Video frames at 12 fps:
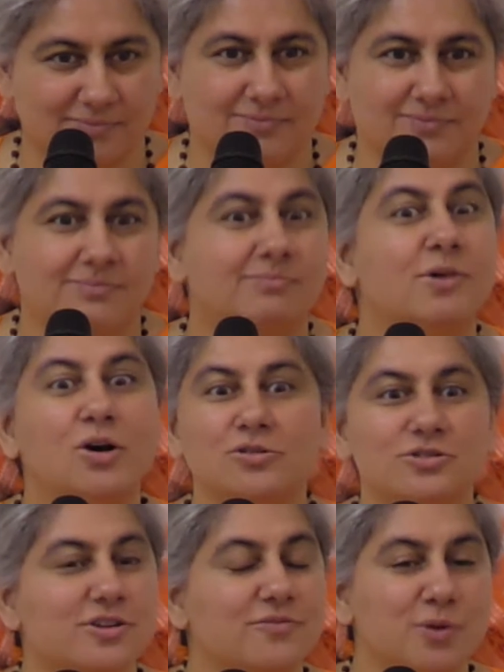
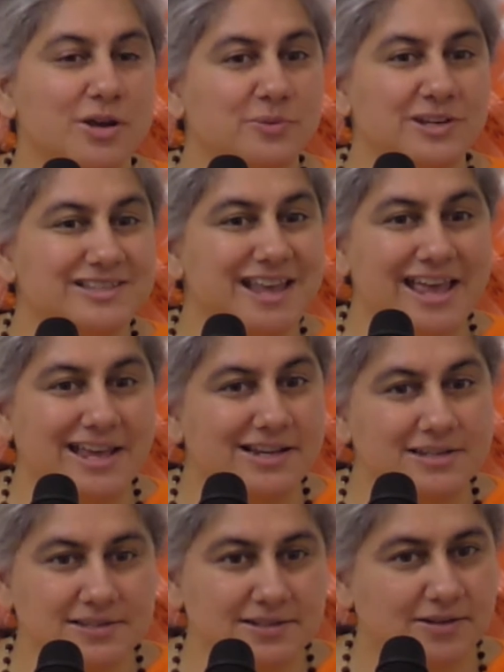Most of what we say
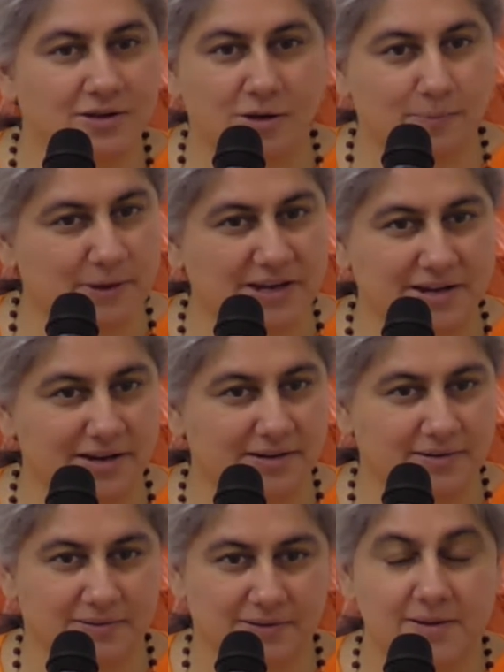is opinion.
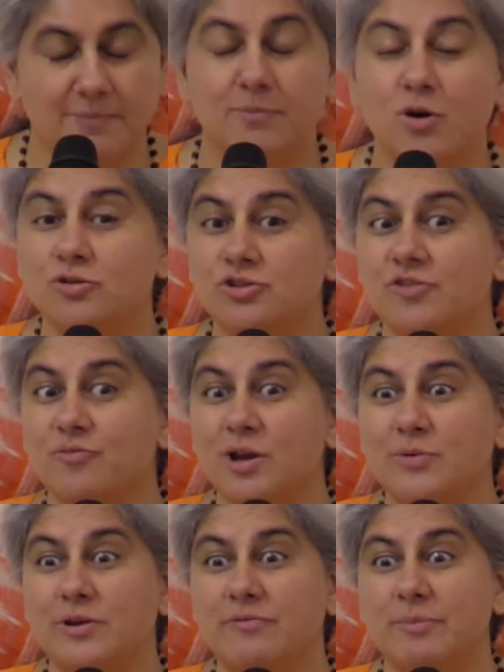Most of what
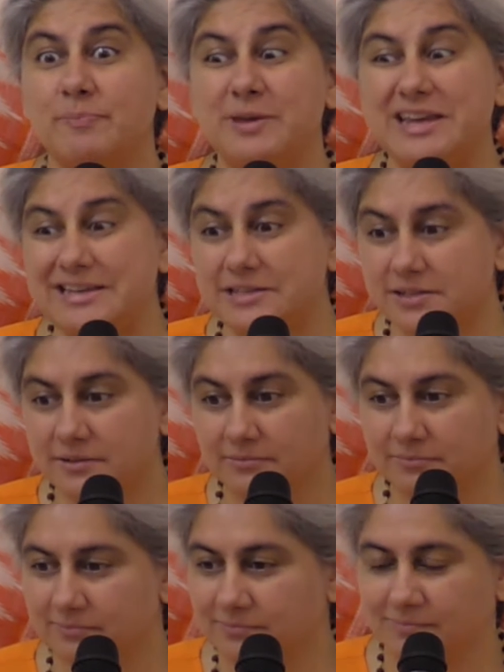we repeat,
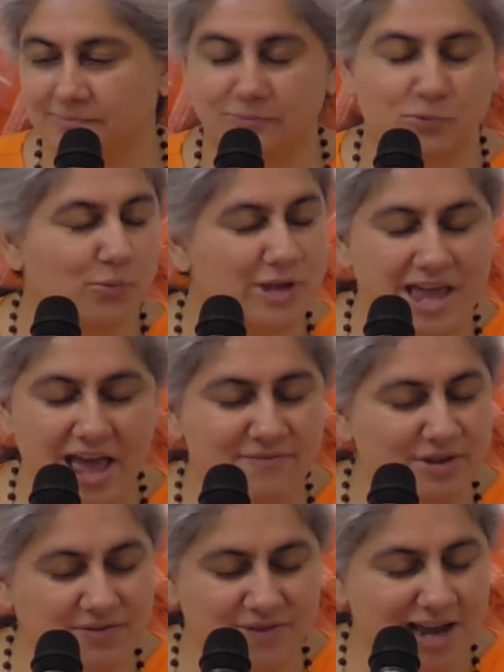we
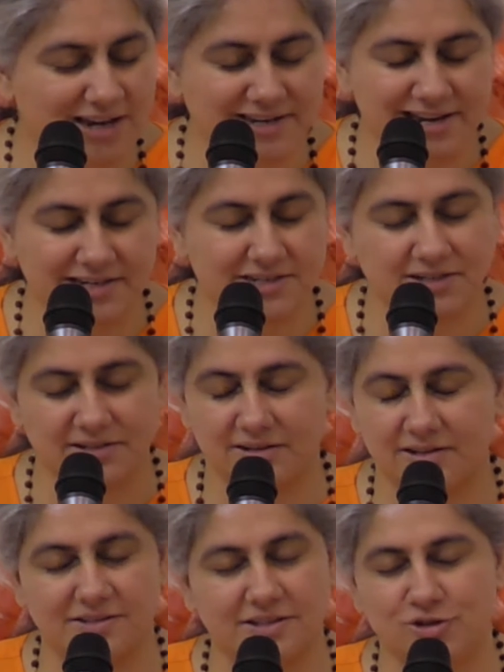haven't validated.
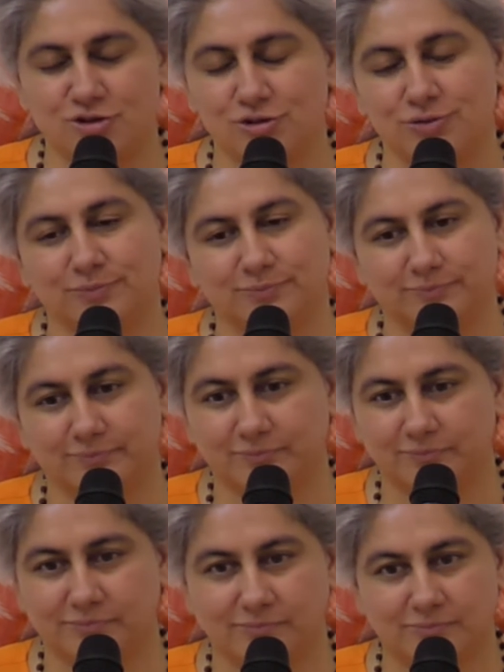Is it true?
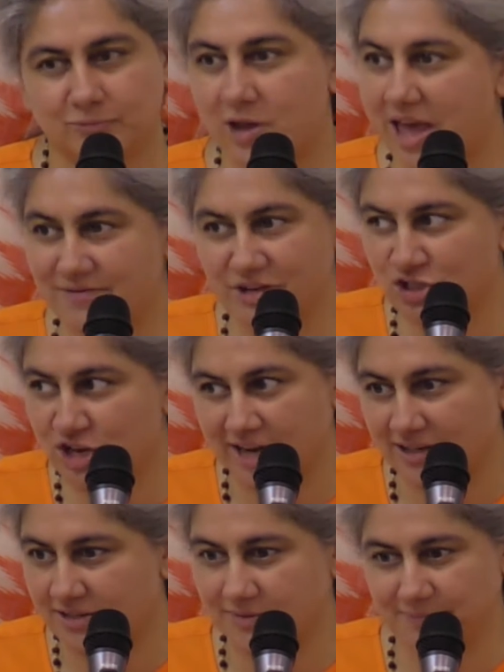We haven't
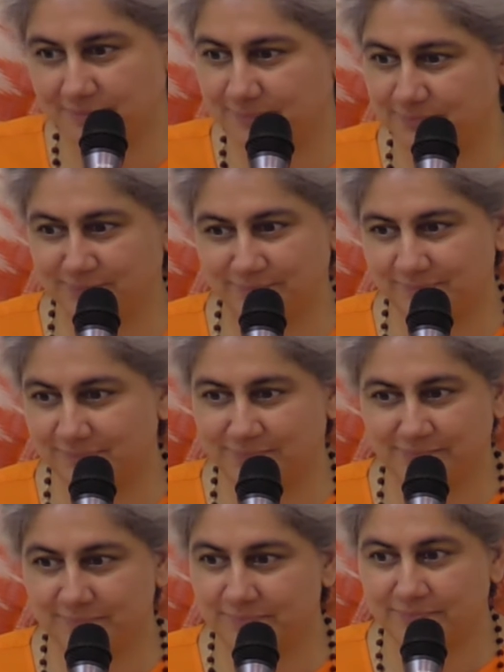checked.
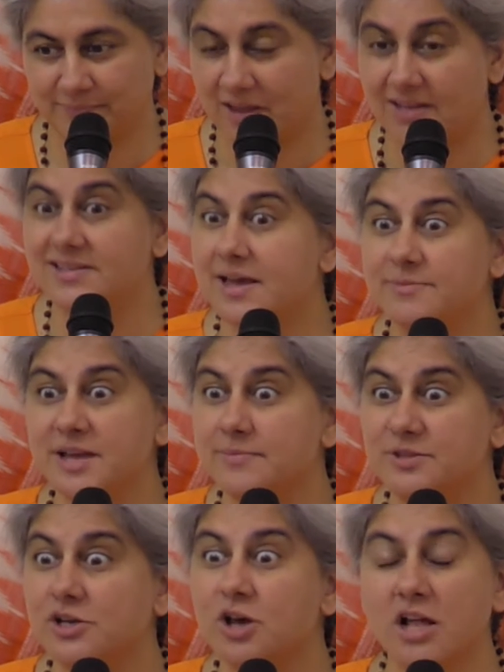And sometimes
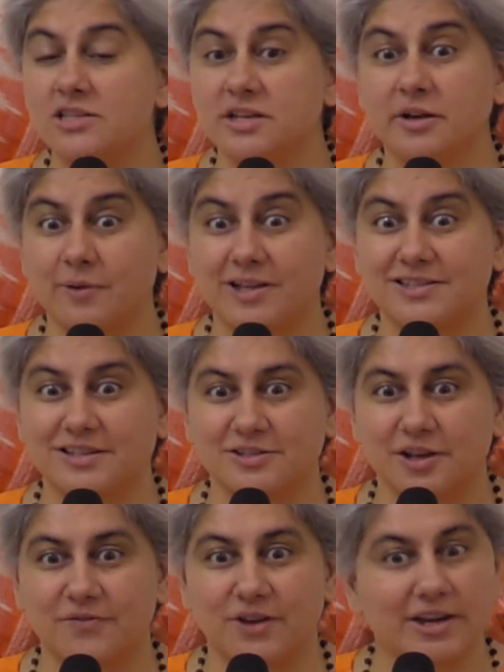the consequences
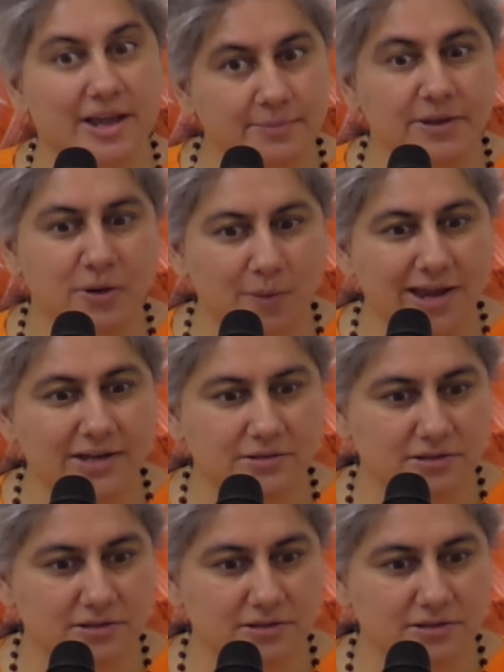of it can be quite